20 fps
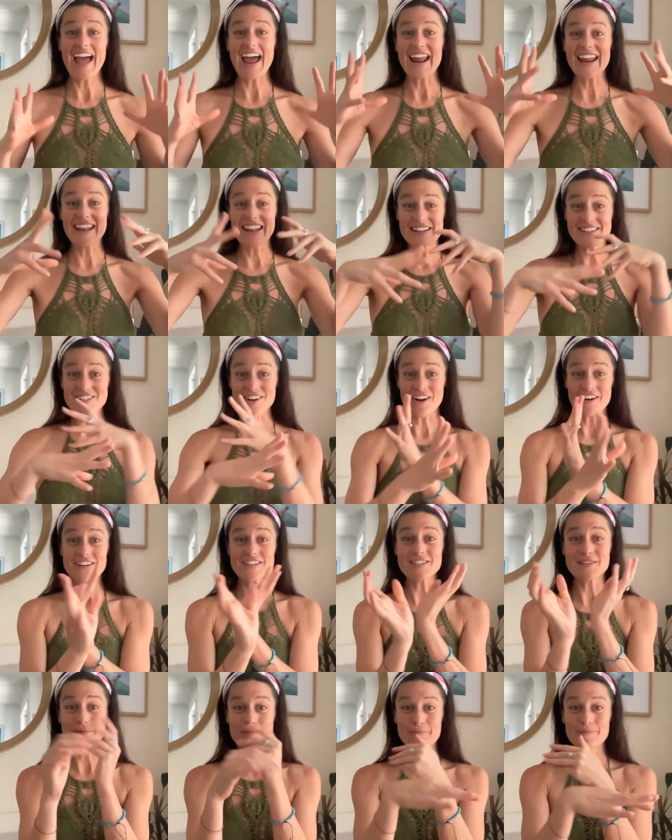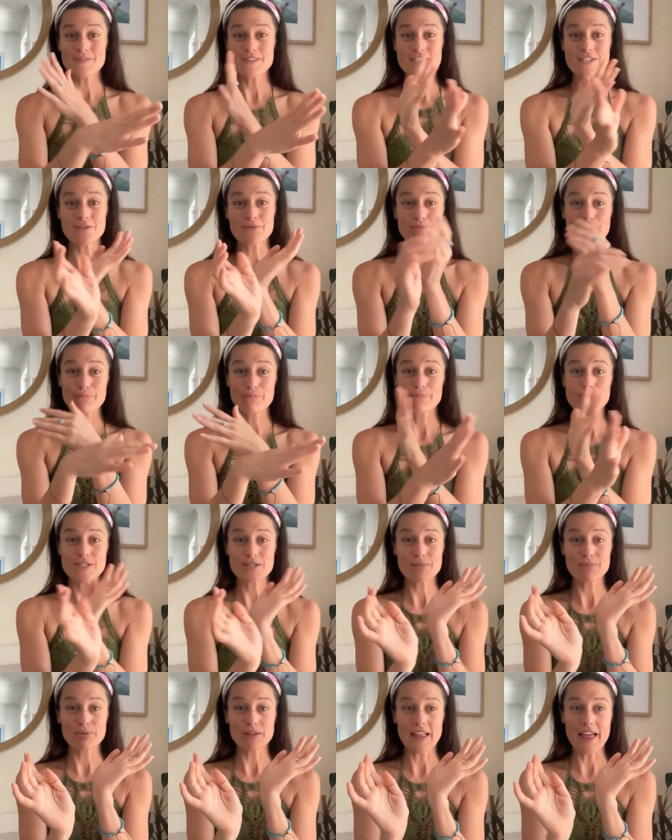and then starting
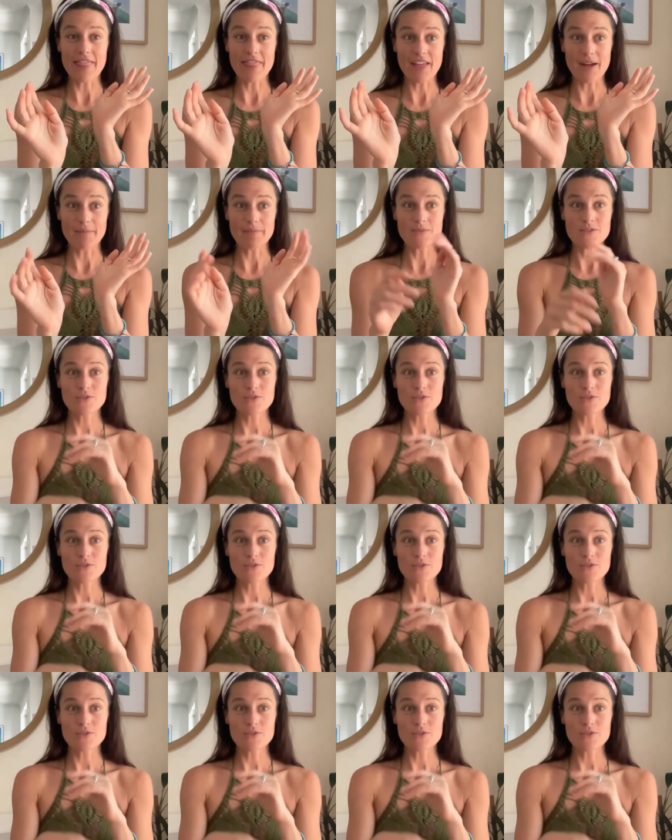to blend them.